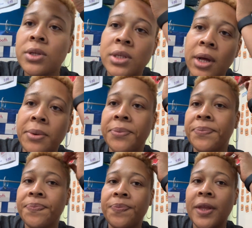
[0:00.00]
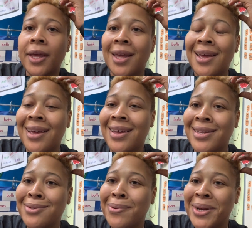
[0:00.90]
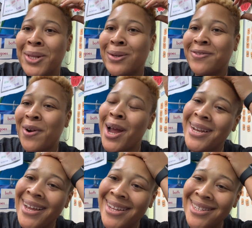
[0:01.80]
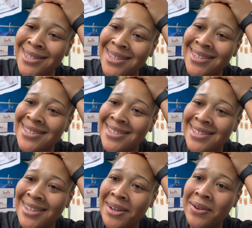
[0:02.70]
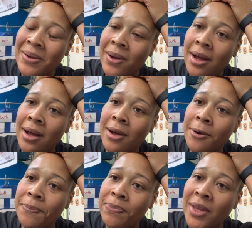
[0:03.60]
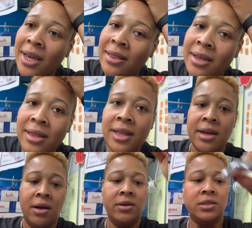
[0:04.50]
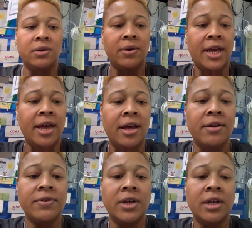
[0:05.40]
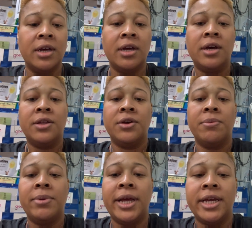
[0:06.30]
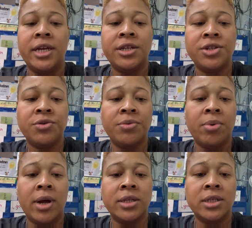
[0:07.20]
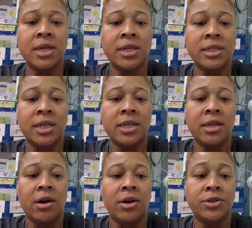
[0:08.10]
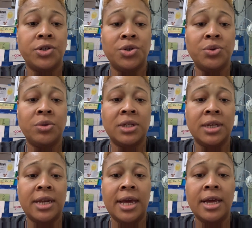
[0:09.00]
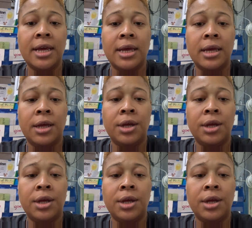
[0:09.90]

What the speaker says: So it's one of those Fridays. So, and then they also have their Black History projects that are due today.